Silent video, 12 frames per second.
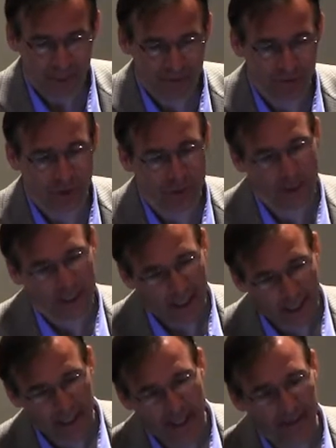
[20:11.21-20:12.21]
So
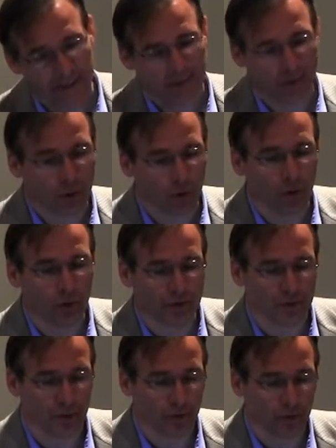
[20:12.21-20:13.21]
again, the goal
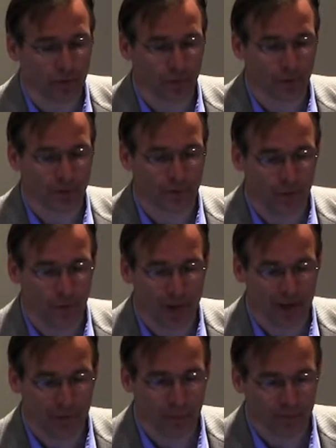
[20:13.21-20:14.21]
is to go towards full
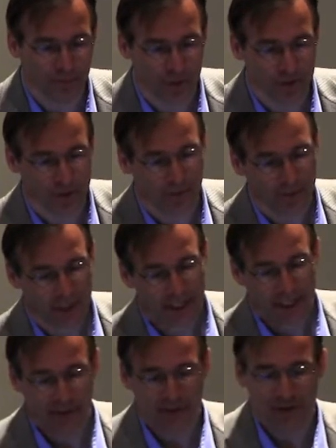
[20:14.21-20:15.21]
waveform inversion.
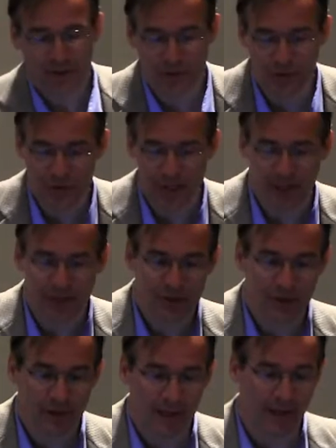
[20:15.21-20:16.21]
And this is just
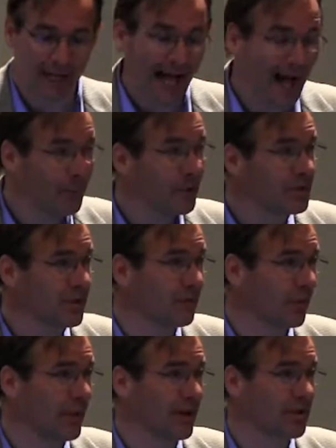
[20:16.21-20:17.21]
illustrating how much
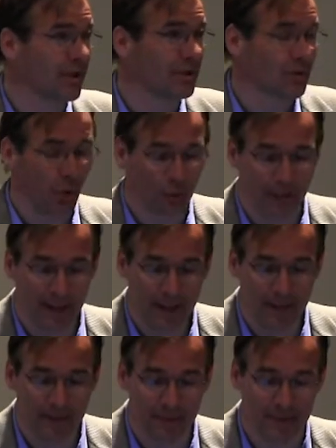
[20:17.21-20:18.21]
information is
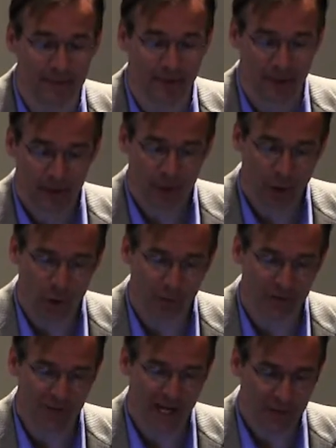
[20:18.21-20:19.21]
already in these
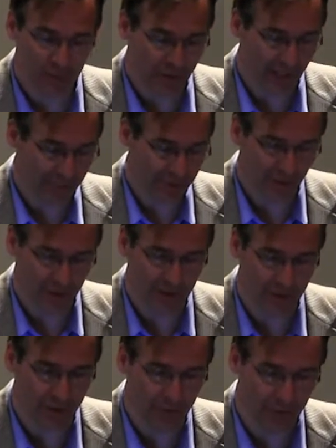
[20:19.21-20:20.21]
global seismograms. So this
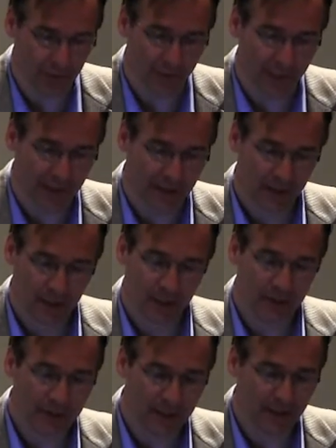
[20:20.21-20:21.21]
is an earthquake
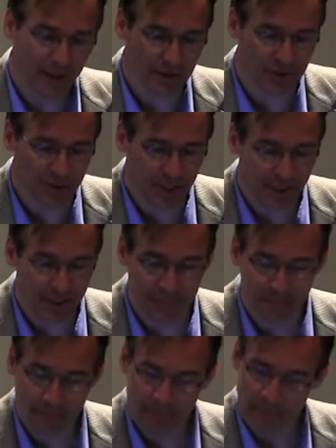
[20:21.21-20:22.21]
underneath
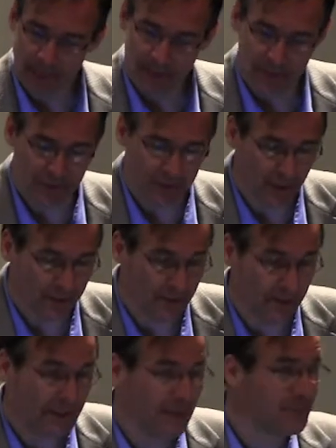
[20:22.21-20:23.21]
Argentina. It's
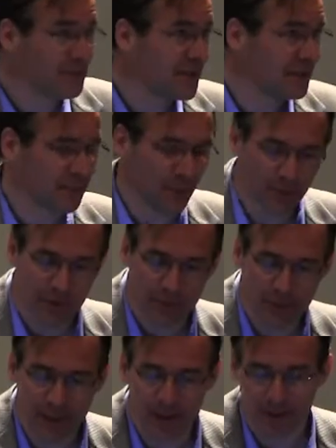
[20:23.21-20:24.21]
a deep
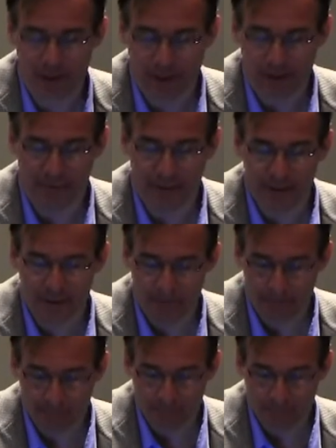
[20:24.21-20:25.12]
6.3 event.